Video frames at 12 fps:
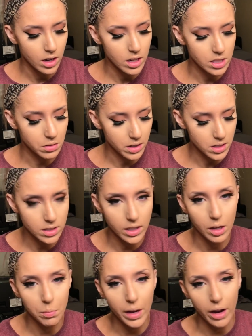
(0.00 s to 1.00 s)
So I just
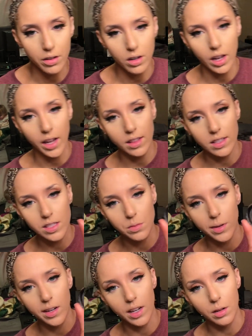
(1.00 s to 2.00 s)
get a powder like this one.